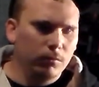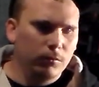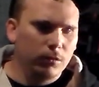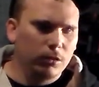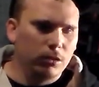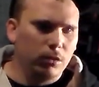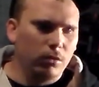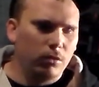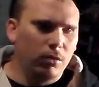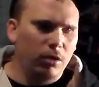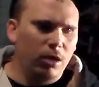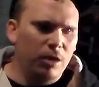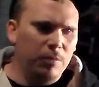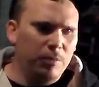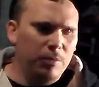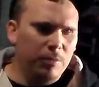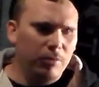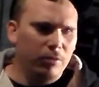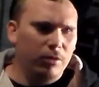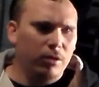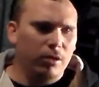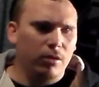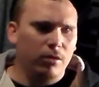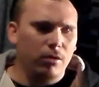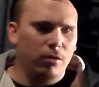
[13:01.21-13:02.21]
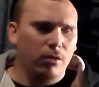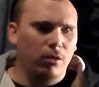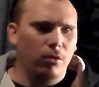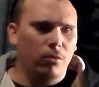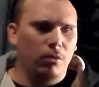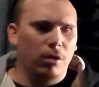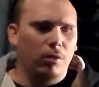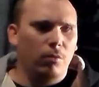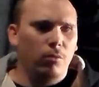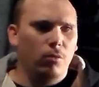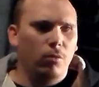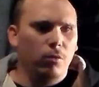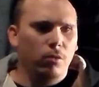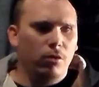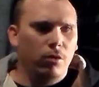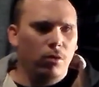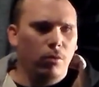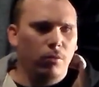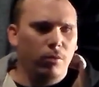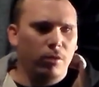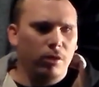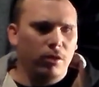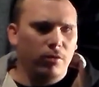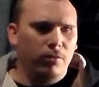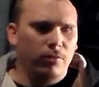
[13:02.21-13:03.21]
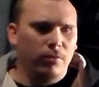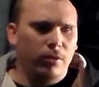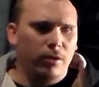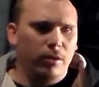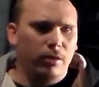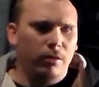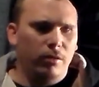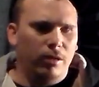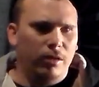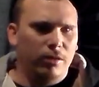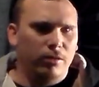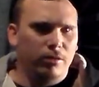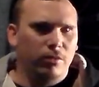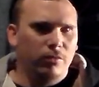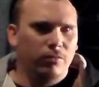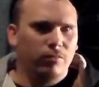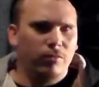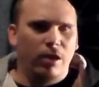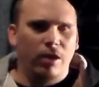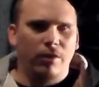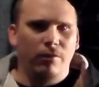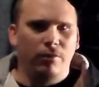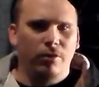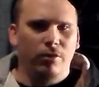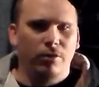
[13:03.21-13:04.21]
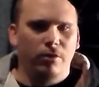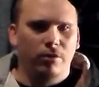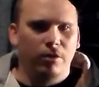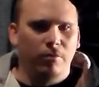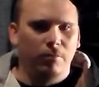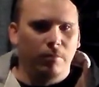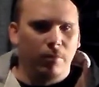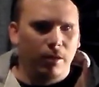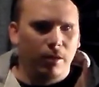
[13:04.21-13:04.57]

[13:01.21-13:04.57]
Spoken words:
So a lot of people are like, oh, I won't go there for any less than $500 a